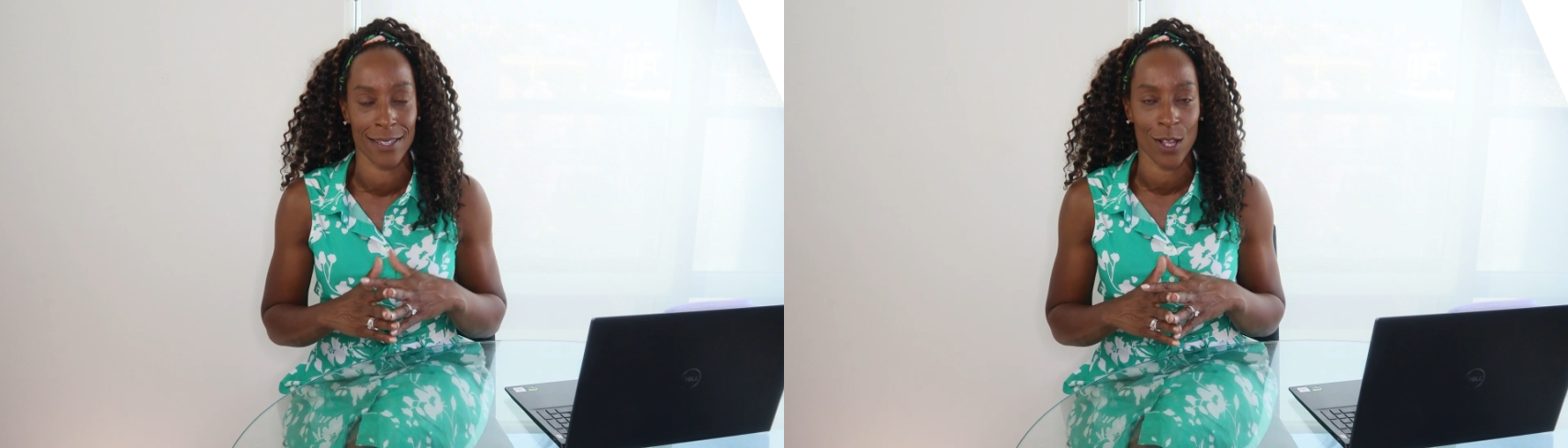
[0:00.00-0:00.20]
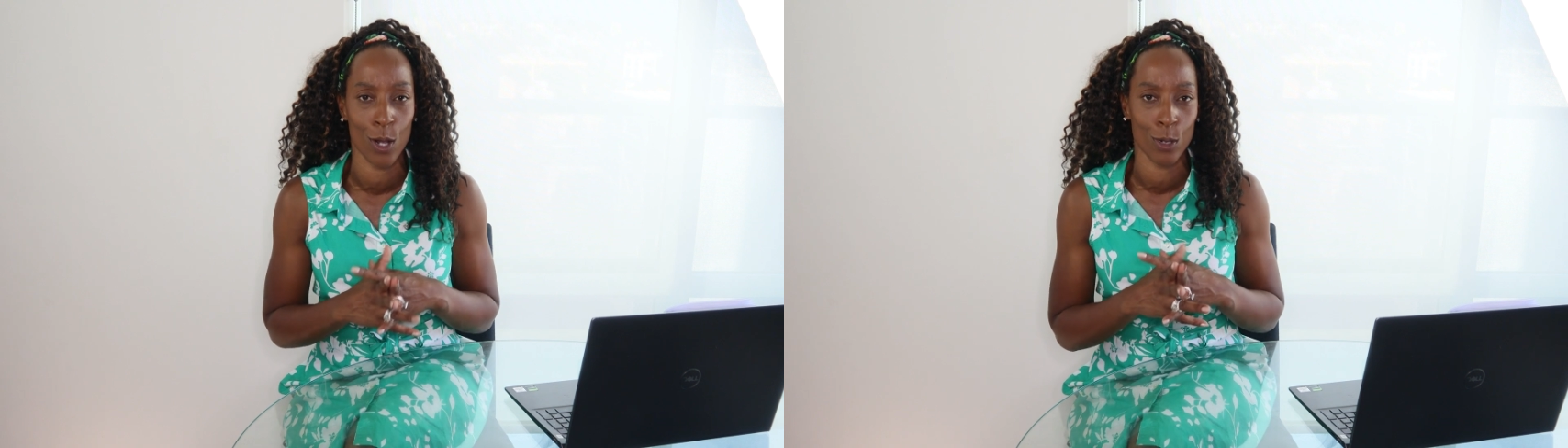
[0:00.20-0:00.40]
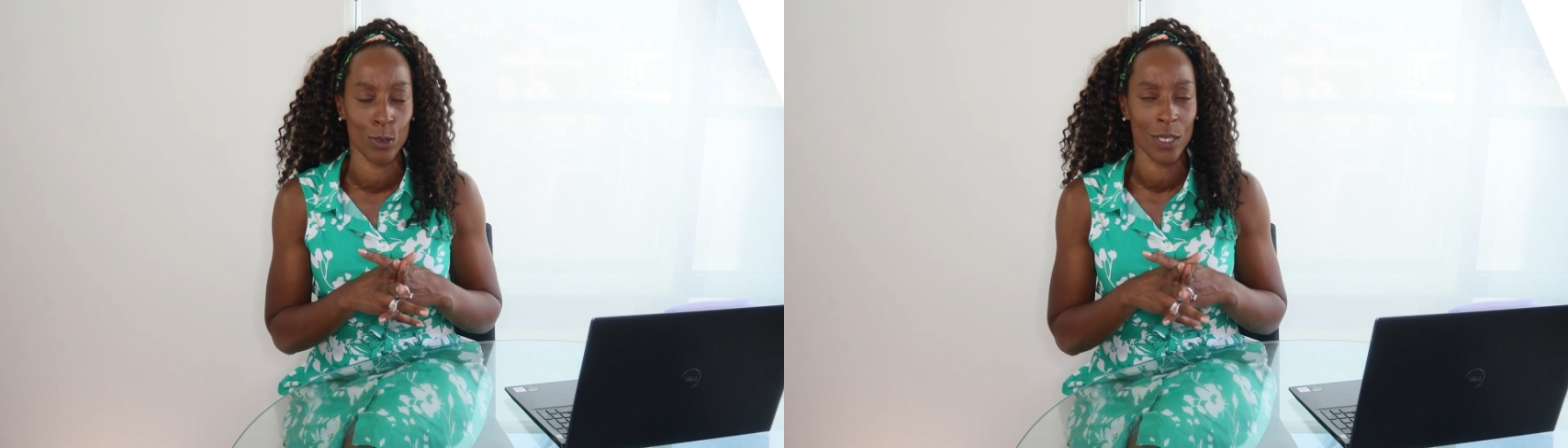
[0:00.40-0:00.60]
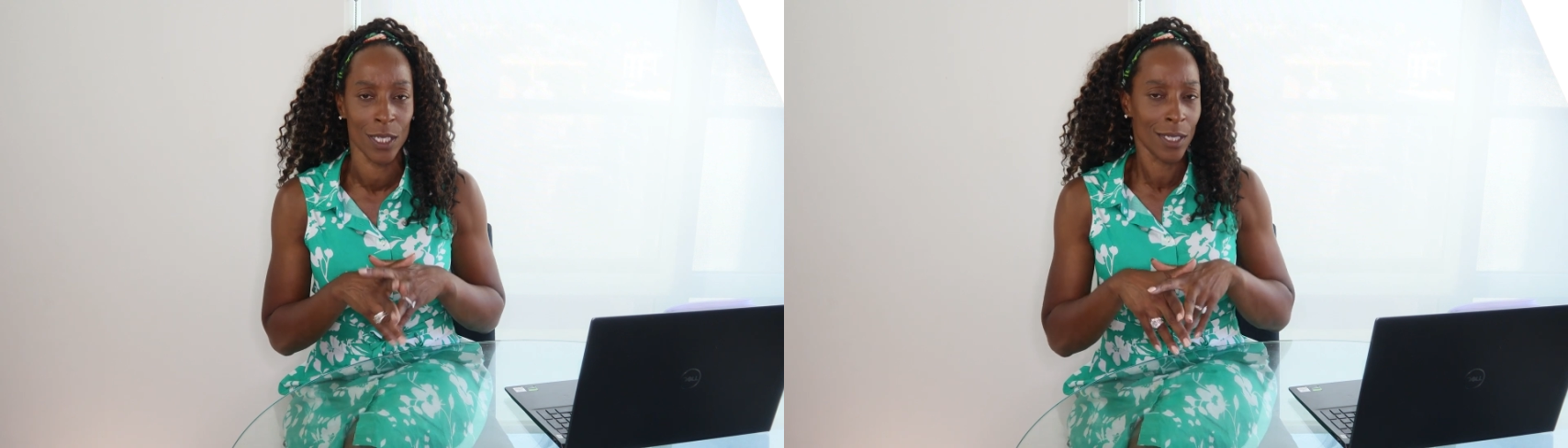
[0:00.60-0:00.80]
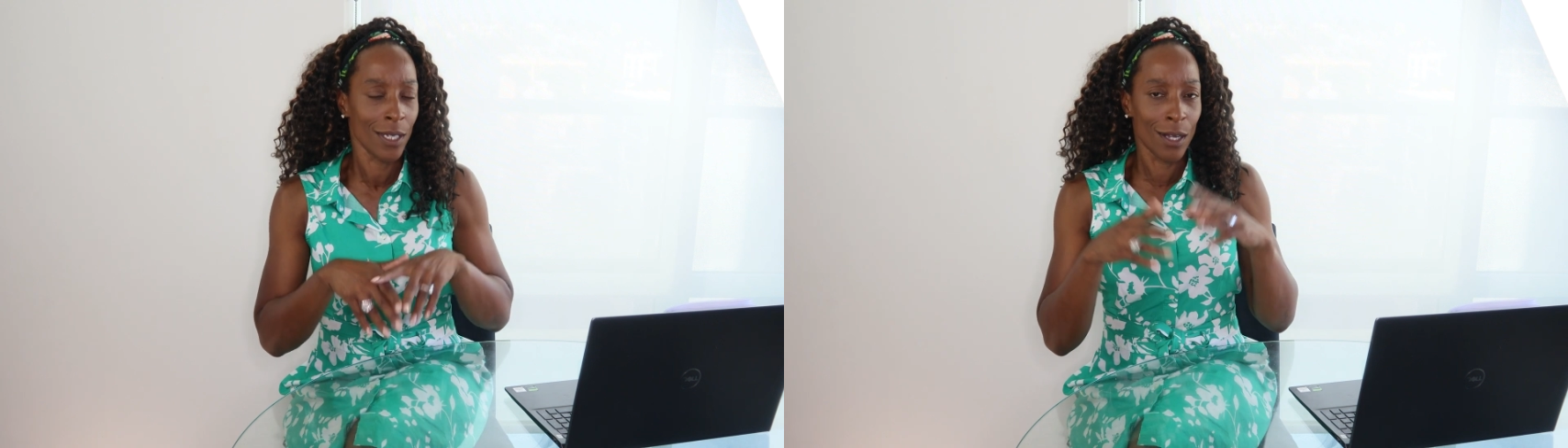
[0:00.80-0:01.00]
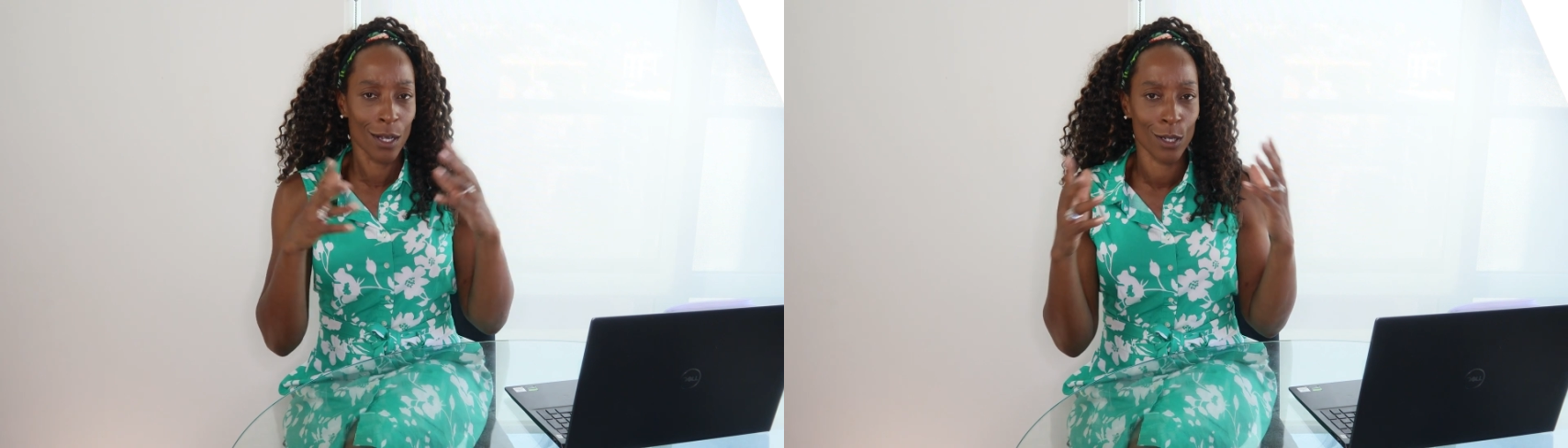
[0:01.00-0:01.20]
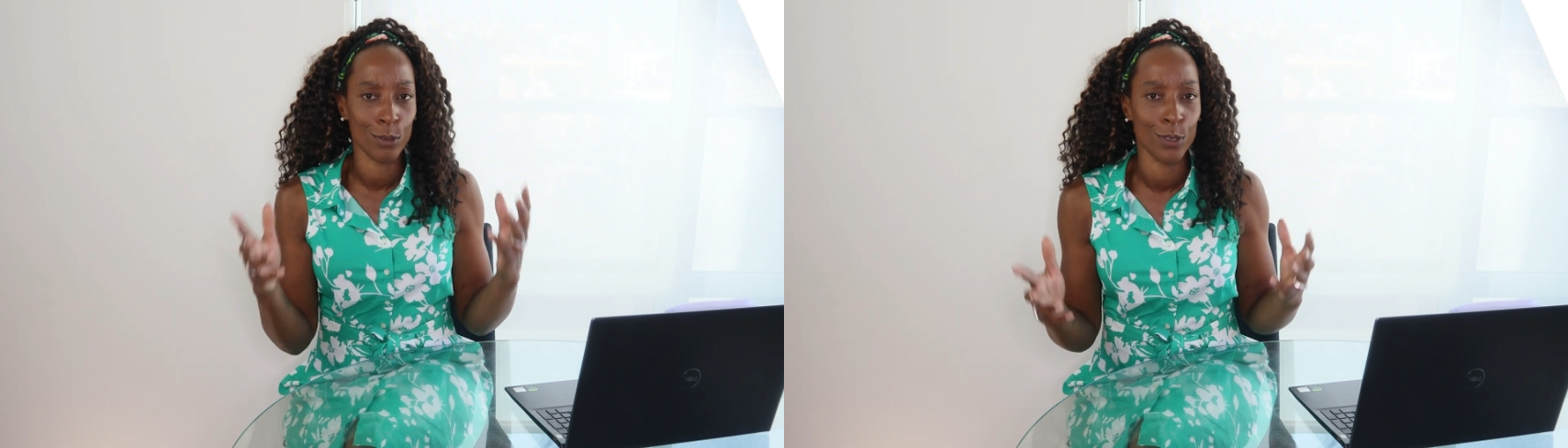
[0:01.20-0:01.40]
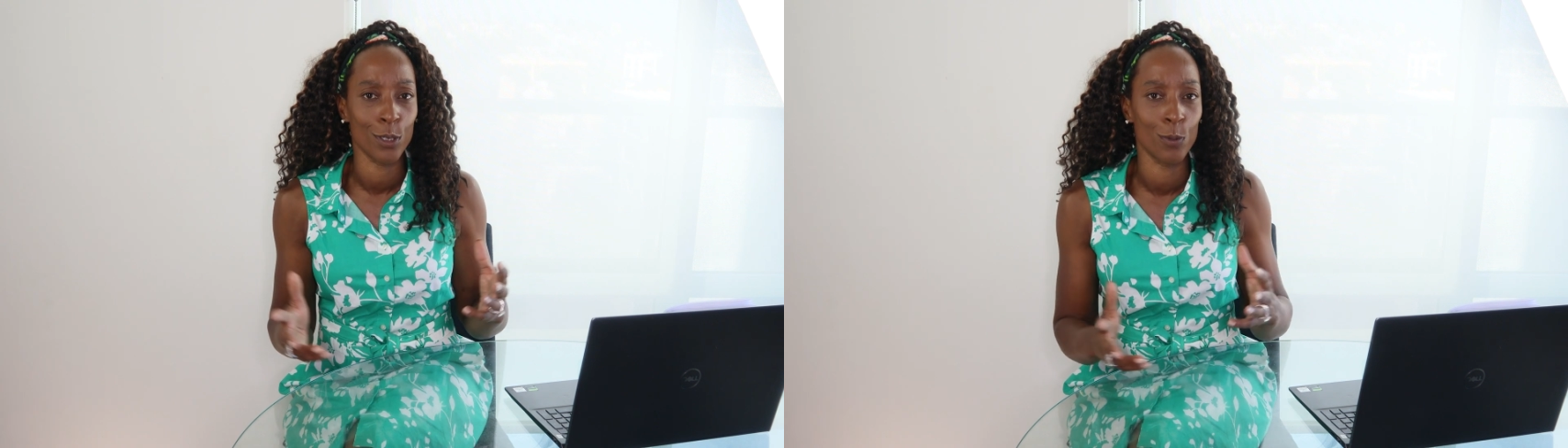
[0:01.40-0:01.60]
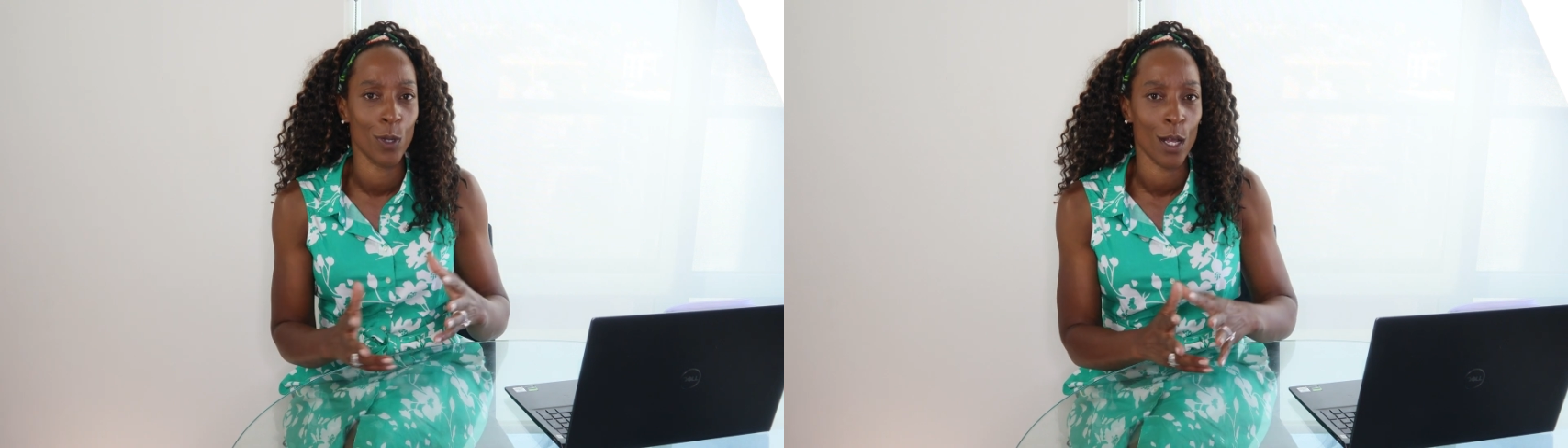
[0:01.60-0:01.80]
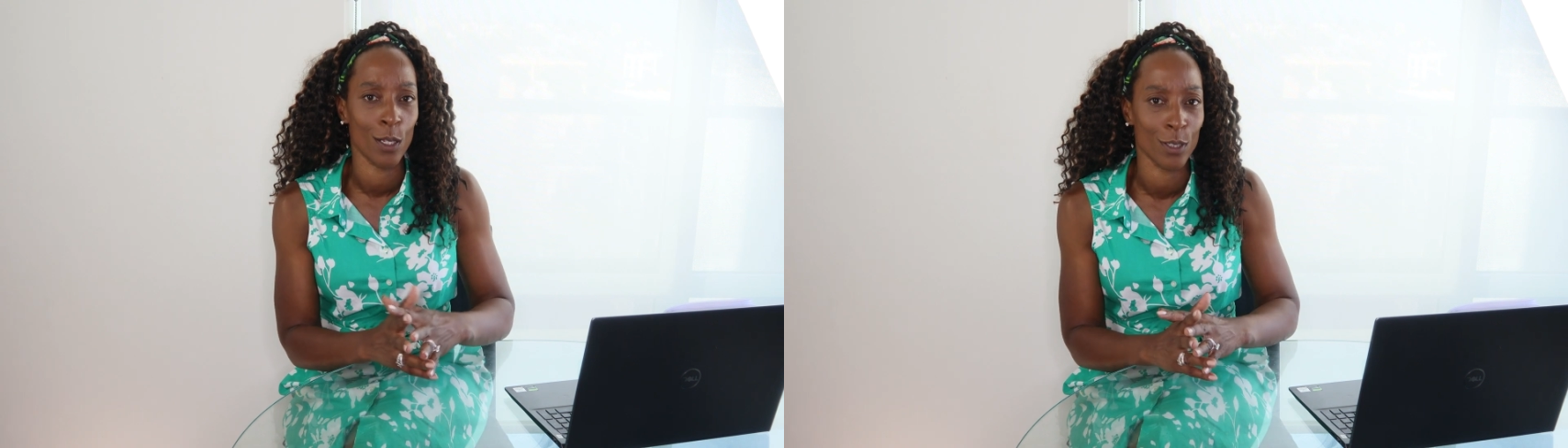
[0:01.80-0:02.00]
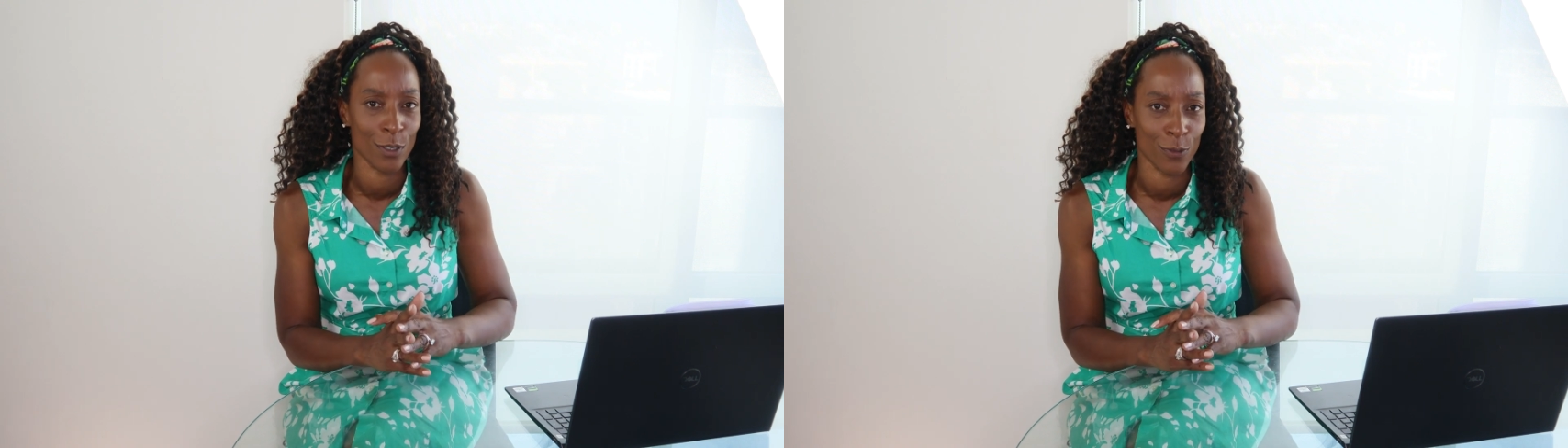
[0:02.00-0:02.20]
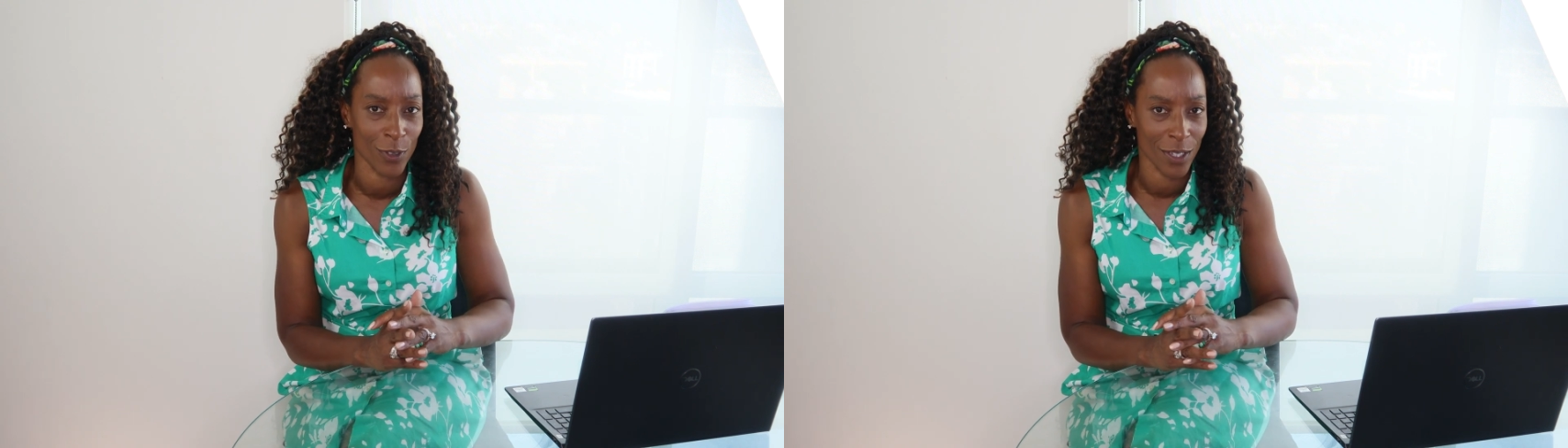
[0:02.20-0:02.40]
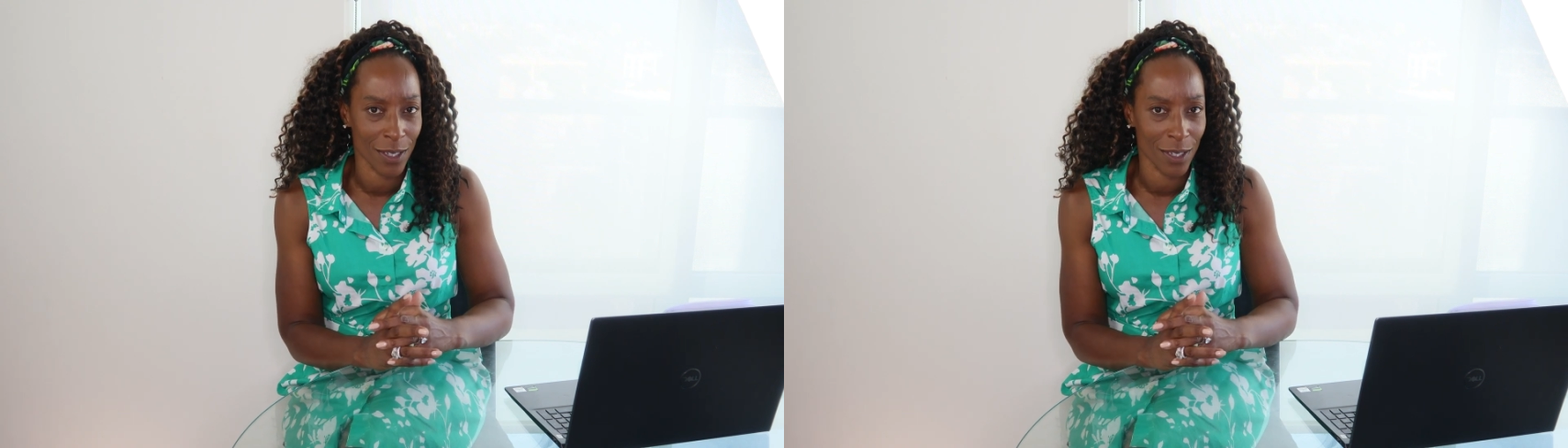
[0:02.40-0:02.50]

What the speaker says: this whole new world of